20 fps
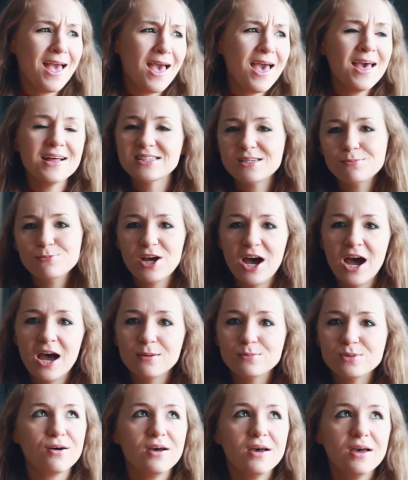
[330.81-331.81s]
And
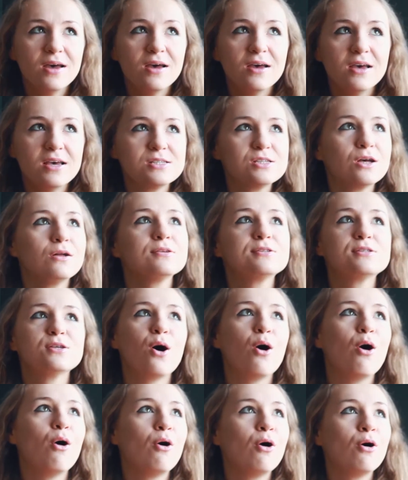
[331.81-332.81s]
sometimes he's also
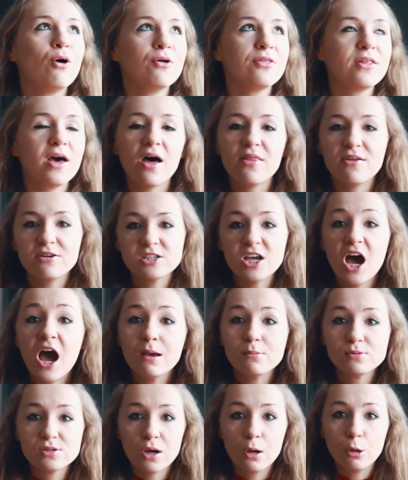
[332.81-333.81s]
on the other
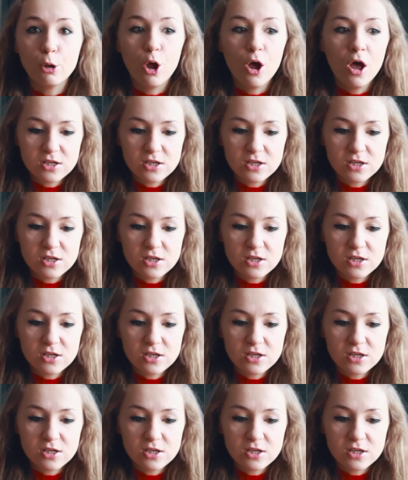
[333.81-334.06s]
time zone.